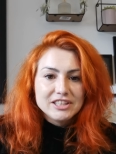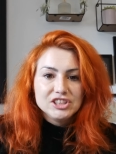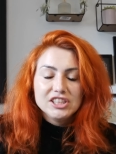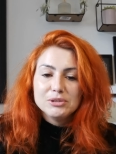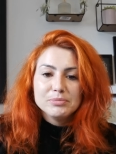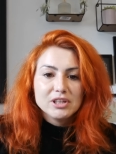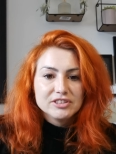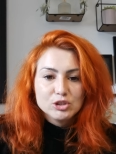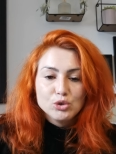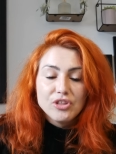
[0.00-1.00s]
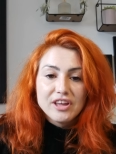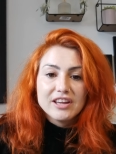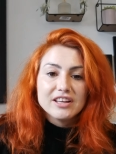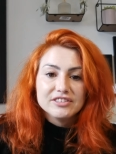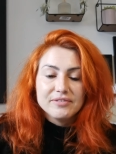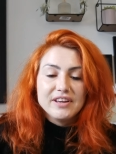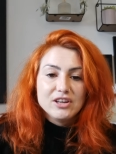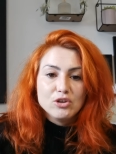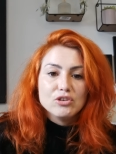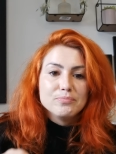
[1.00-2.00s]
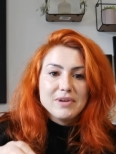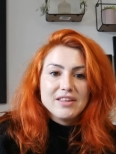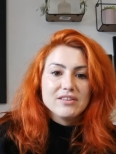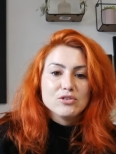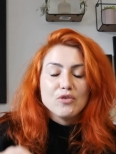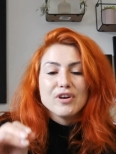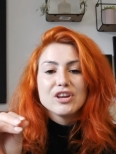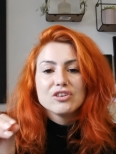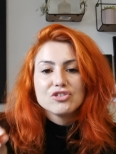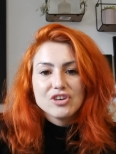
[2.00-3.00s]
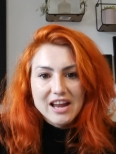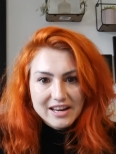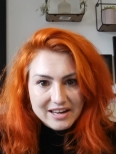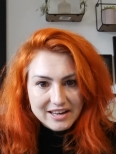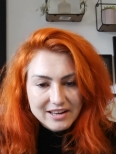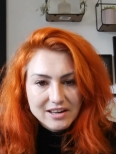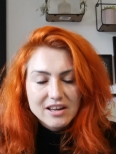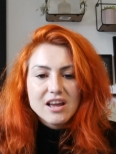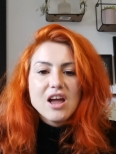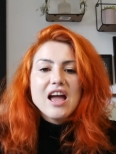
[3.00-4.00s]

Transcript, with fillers: imagination because I do think it is a very good method of tracking